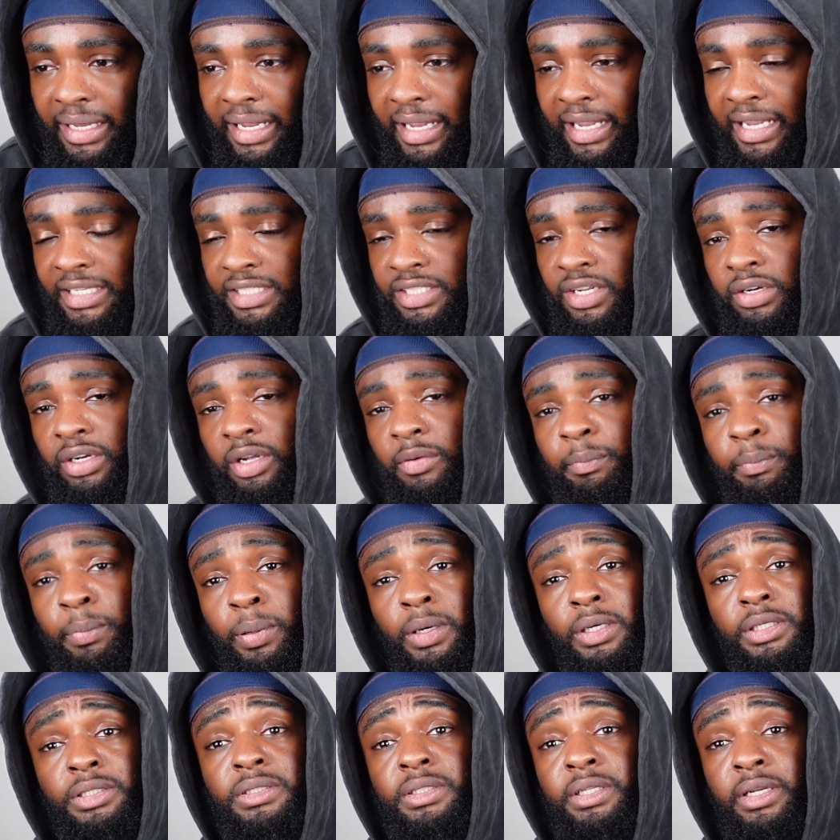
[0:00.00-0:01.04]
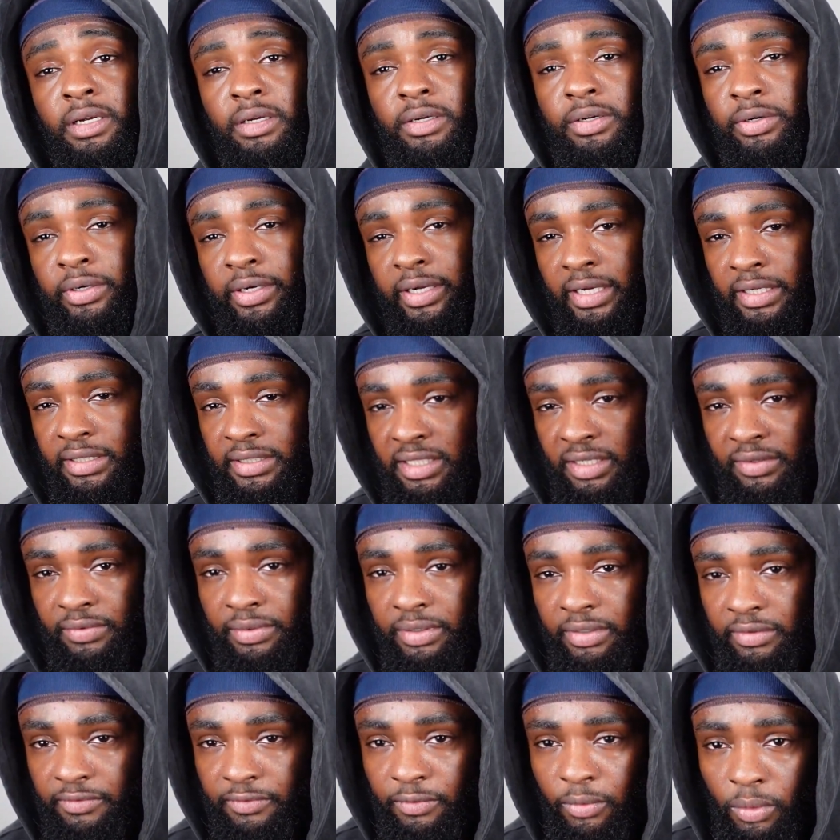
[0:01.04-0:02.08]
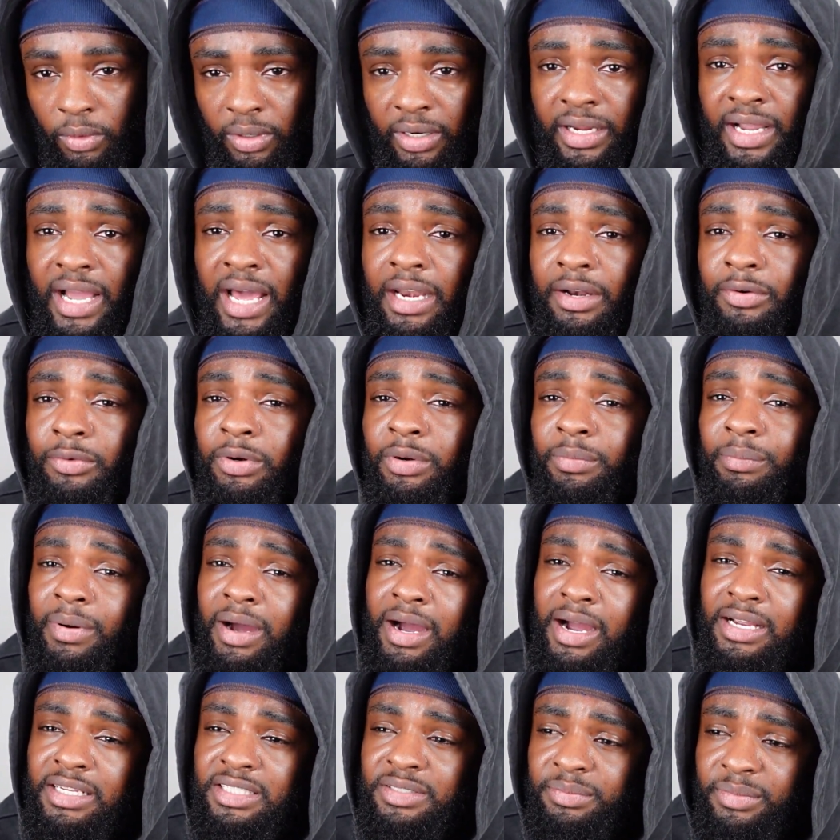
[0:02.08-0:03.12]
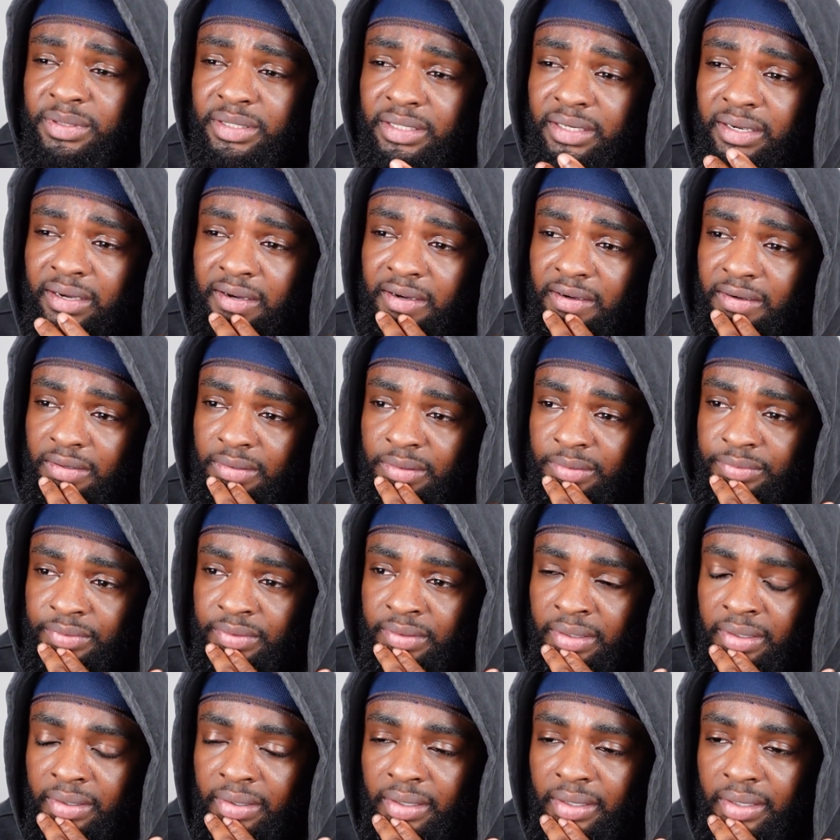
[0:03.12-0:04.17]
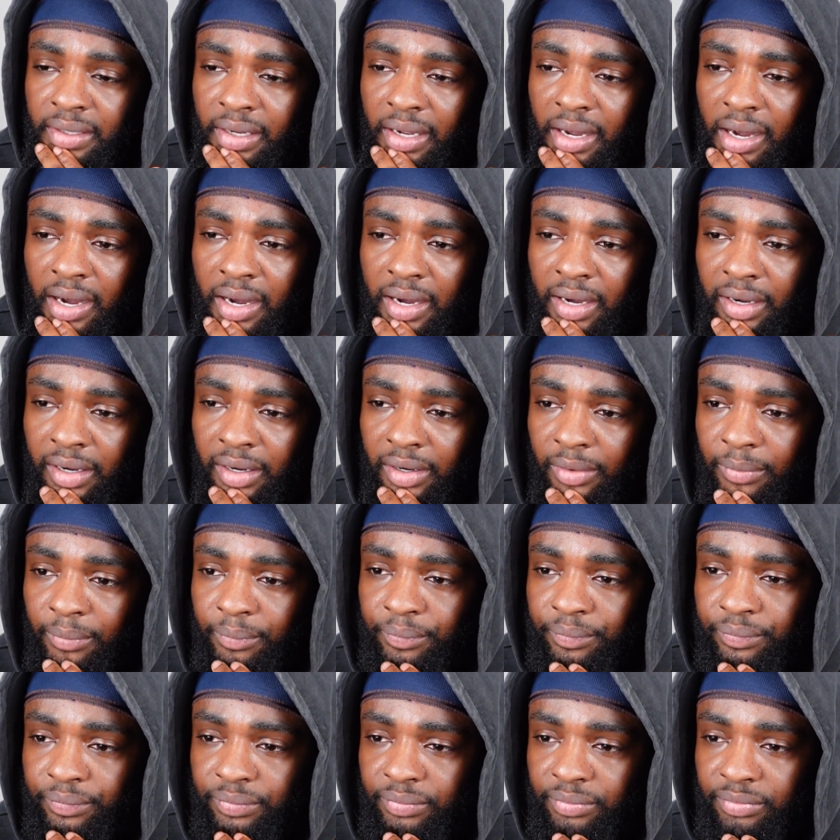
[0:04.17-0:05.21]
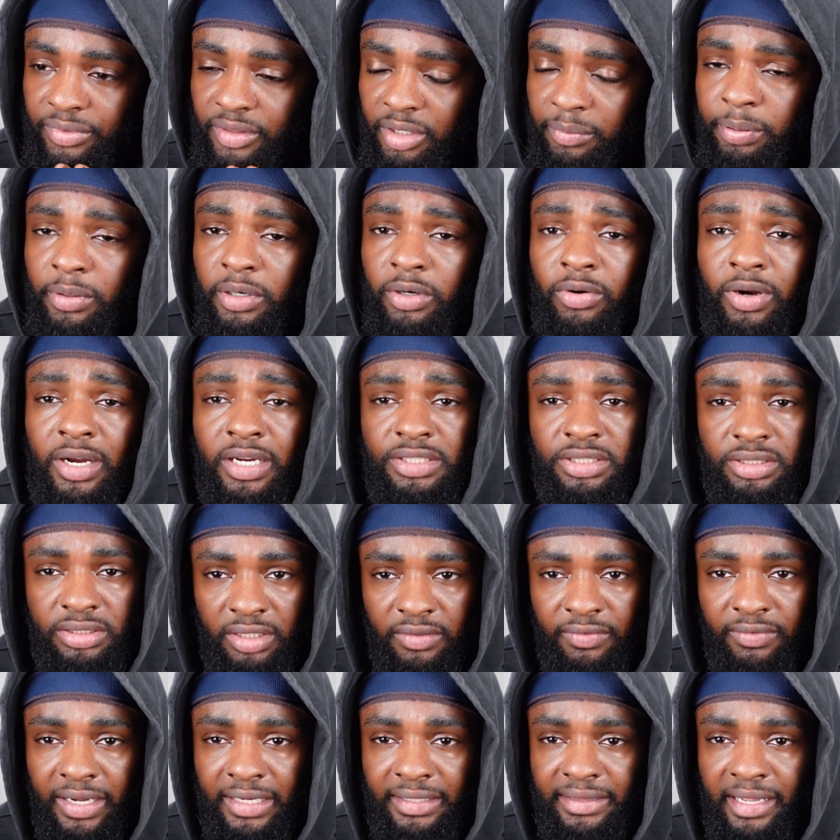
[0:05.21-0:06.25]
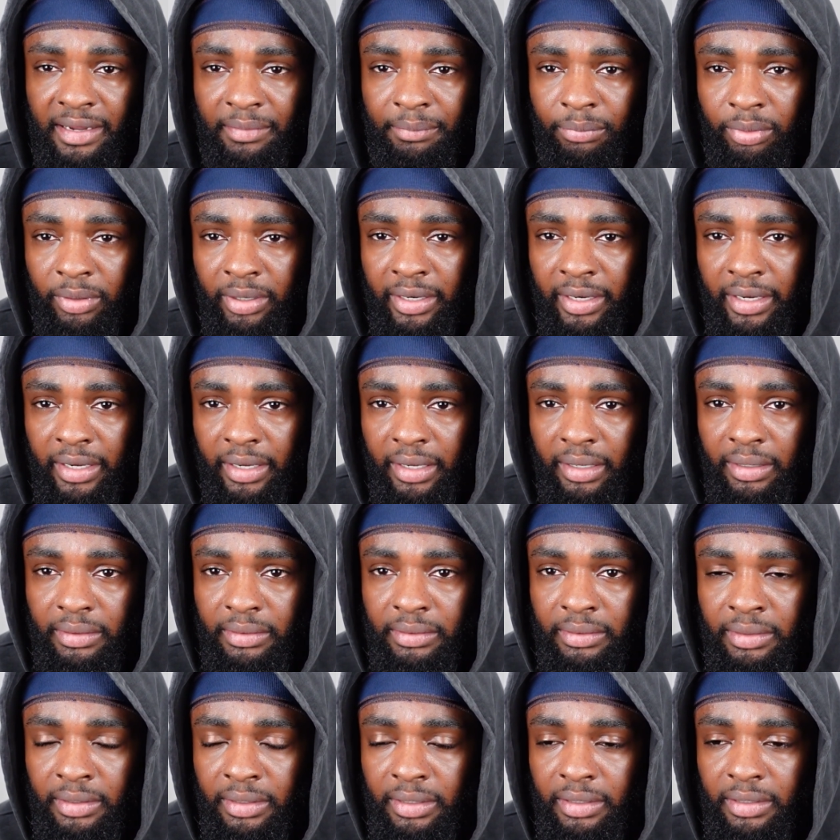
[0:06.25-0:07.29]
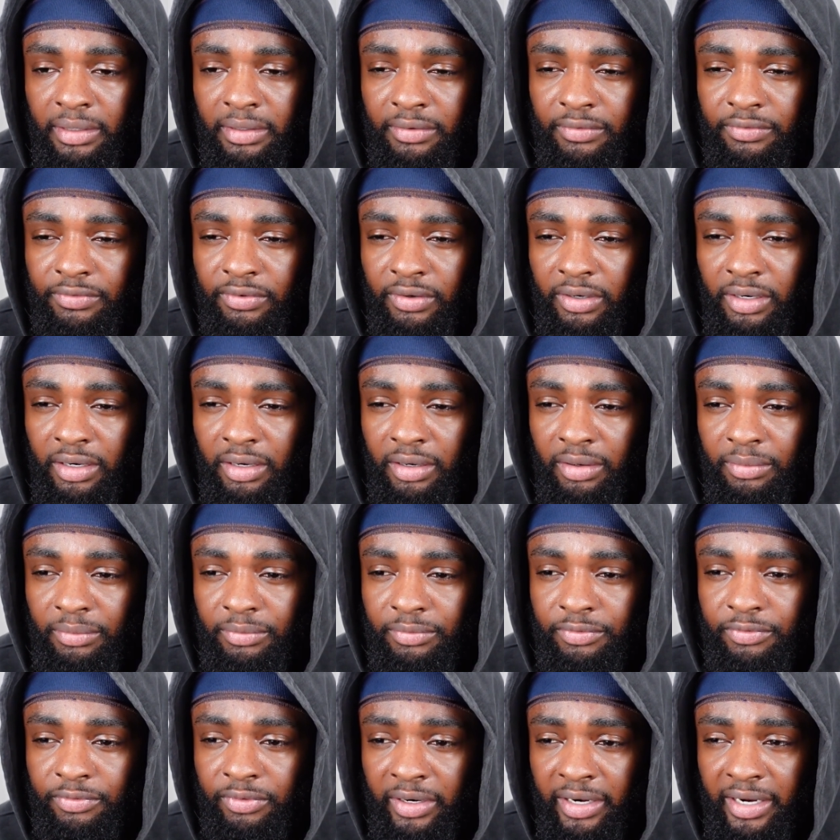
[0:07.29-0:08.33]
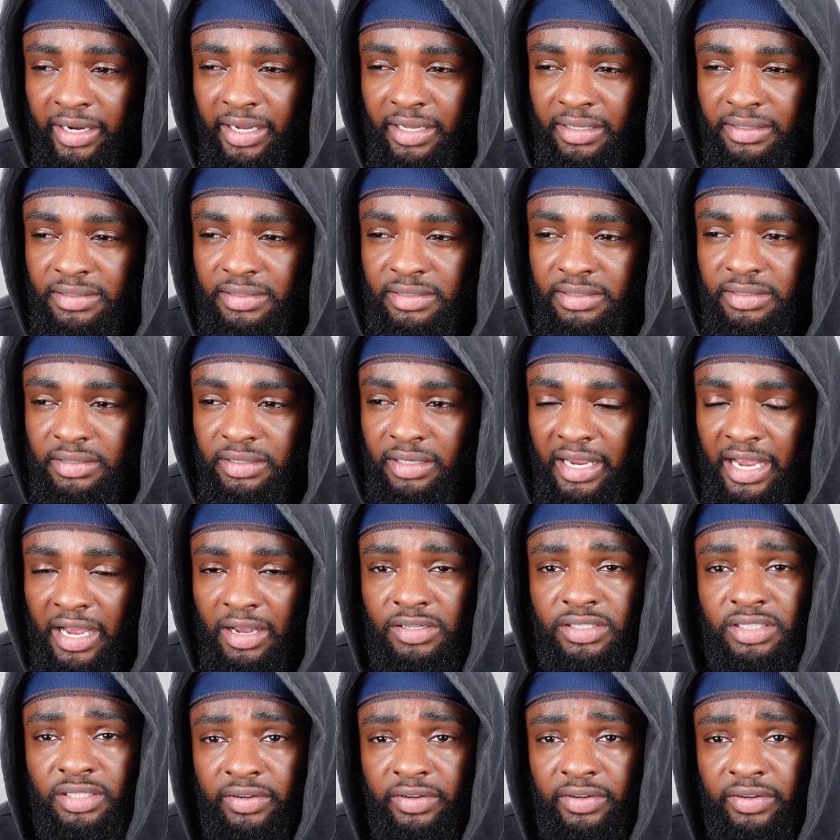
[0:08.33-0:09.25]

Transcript: is gonna push their creativity forward. It kind of reminds me of the progression of like that brand from France, House